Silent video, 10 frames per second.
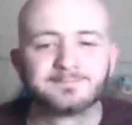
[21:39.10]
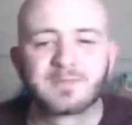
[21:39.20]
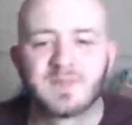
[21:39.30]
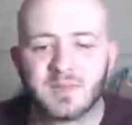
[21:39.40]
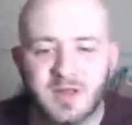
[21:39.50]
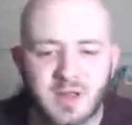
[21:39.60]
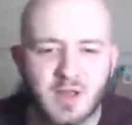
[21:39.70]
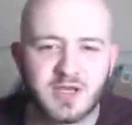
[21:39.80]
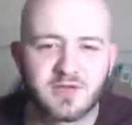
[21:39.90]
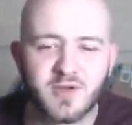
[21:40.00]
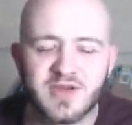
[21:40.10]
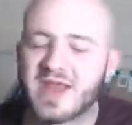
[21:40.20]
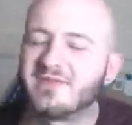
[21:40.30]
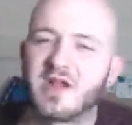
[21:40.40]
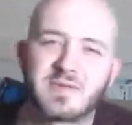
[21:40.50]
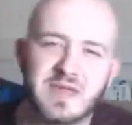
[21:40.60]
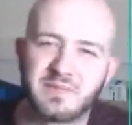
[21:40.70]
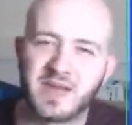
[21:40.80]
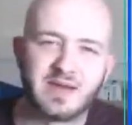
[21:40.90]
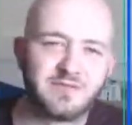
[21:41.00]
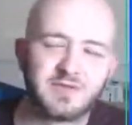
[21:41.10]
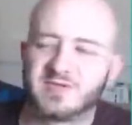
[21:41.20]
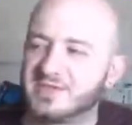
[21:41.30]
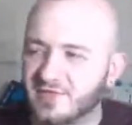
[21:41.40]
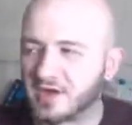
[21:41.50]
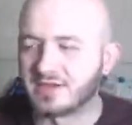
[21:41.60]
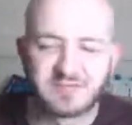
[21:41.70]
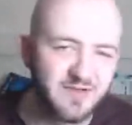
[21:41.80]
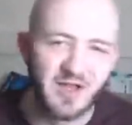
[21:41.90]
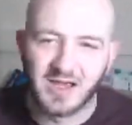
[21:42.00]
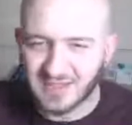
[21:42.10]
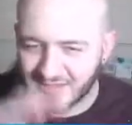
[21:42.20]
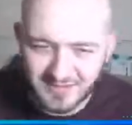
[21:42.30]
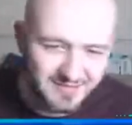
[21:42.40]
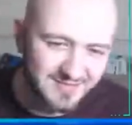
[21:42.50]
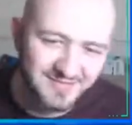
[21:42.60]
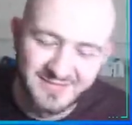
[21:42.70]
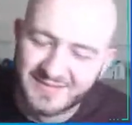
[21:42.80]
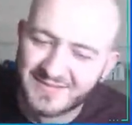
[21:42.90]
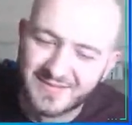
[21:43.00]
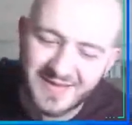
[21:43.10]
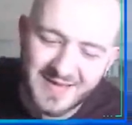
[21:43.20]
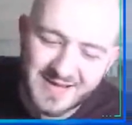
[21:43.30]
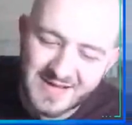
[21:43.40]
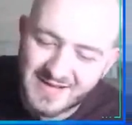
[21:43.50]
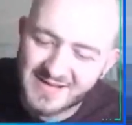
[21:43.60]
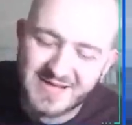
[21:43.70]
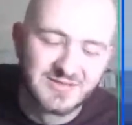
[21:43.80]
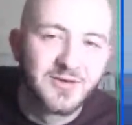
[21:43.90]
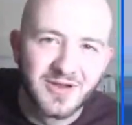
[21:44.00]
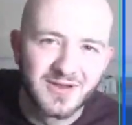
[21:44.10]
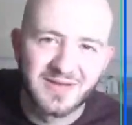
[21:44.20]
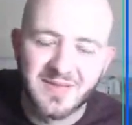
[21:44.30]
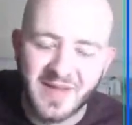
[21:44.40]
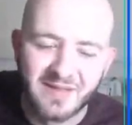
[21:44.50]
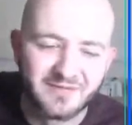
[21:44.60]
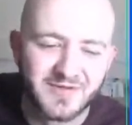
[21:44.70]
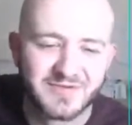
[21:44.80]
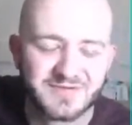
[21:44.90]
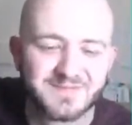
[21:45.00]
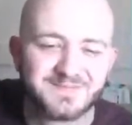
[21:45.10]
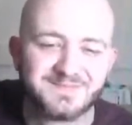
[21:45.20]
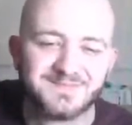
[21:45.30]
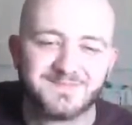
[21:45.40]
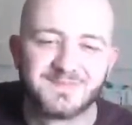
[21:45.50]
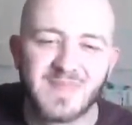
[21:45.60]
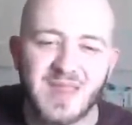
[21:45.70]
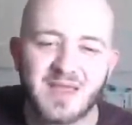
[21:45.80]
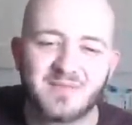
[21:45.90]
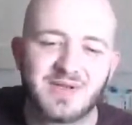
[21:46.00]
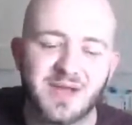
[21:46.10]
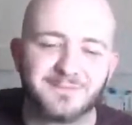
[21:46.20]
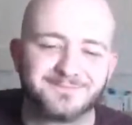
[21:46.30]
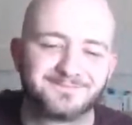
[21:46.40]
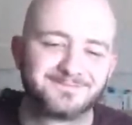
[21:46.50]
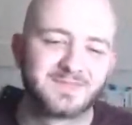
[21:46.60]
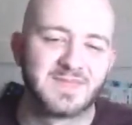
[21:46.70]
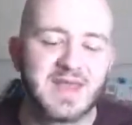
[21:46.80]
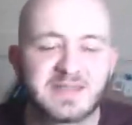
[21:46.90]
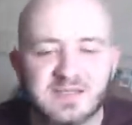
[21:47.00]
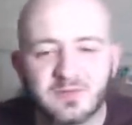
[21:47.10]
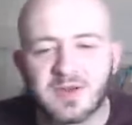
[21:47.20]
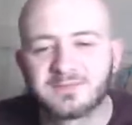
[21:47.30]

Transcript: You'll be like, oh, you're going to ruin your headphones. I'm getting better headphones. It's fine. It's fine. It's all good. I'll get better headphones. But no. Yeah, so,